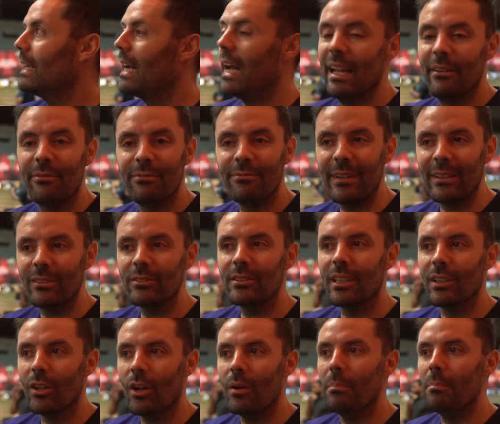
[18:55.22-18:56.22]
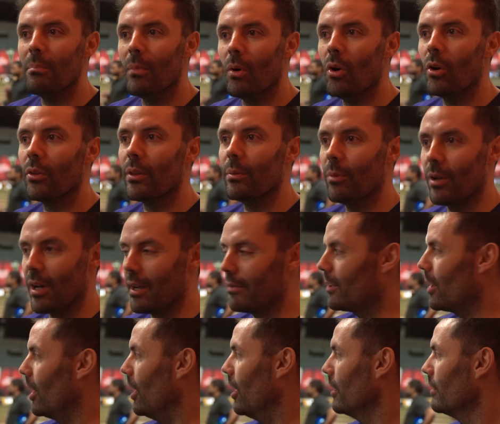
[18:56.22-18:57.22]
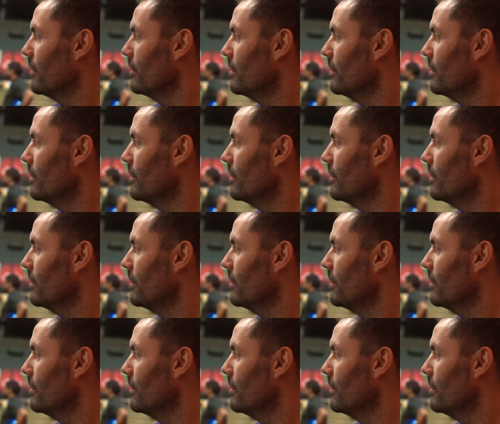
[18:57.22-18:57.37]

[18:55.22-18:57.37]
it felt a lot more than what I've got.